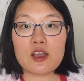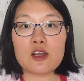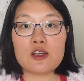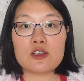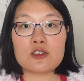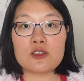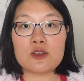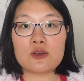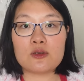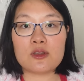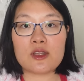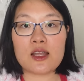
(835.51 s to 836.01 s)

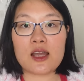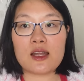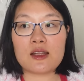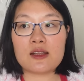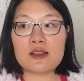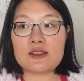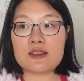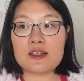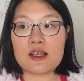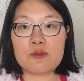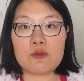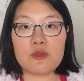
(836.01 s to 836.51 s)
so that
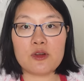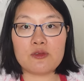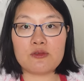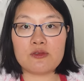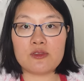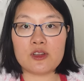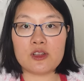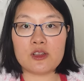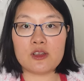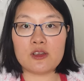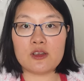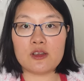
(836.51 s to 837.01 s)
some of
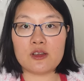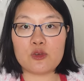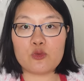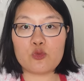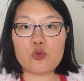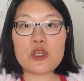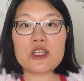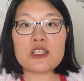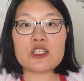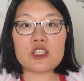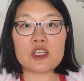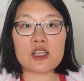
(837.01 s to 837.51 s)
the
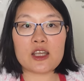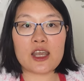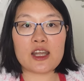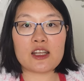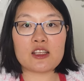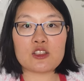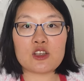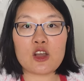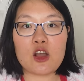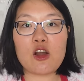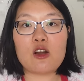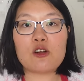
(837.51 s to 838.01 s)
witch can
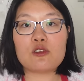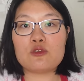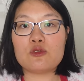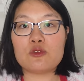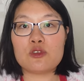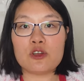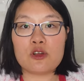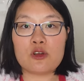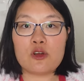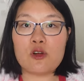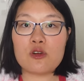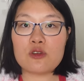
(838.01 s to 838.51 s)
talk to
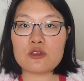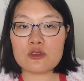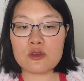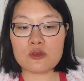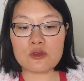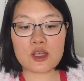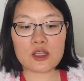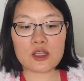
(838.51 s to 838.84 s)
the ghost so